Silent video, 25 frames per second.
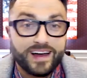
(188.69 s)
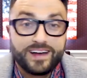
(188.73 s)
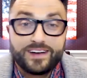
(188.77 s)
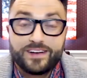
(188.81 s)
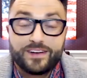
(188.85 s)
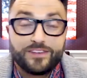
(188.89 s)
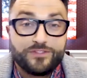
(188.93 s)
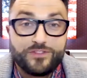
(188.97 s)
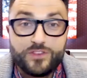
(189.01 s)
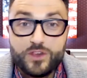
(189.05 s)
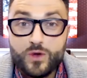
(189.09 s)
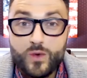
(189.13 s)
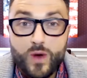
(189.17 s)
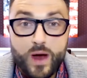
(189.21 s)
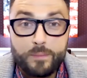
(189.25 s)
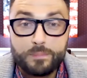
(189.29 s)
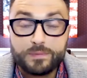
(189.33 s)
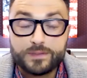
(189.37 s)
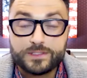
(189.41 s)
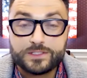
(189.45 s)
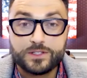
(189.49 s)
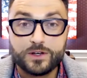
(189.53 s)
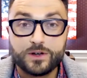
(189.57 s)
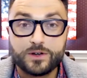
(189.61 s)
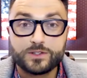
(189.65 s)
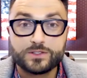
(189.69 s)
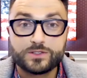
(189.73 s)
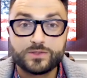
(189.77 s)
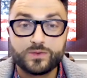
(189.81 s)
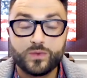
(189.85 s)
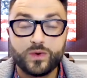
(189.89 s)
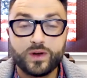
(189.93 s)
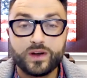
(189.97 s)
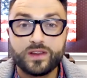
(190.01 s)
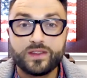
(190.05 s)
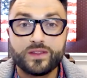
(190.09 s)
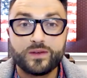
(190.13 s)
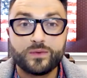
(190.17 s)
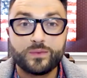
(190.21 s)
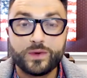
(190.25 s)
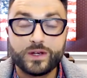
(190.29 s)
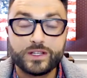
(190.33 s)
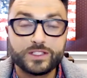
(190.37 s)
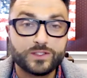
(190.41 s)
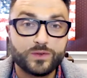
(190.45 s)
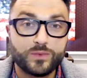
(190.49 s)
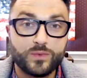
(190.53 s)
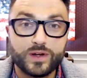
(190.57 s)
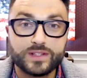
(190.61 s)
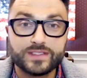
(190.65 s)
a few episodes, one of the
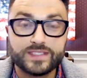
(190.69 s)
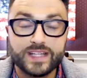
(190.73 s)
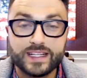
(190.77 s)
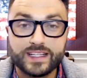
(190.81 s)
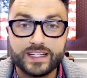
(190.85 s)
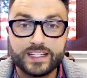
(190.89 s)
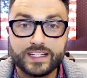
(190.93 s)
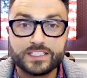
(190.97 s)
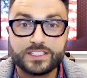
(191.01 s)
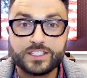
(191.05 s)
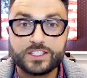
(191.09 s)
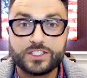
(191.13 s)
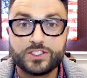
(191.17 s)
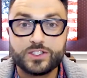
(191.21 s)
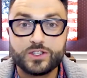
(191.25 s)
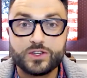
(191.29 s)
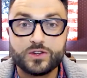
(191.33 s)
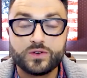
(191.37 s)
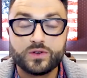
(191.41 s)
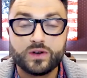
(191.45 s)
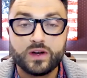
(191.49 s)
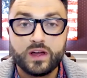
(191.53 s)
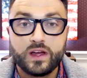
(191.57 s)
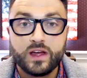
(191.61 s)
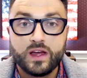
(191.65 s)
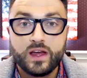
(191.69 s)
recent ones I listened to,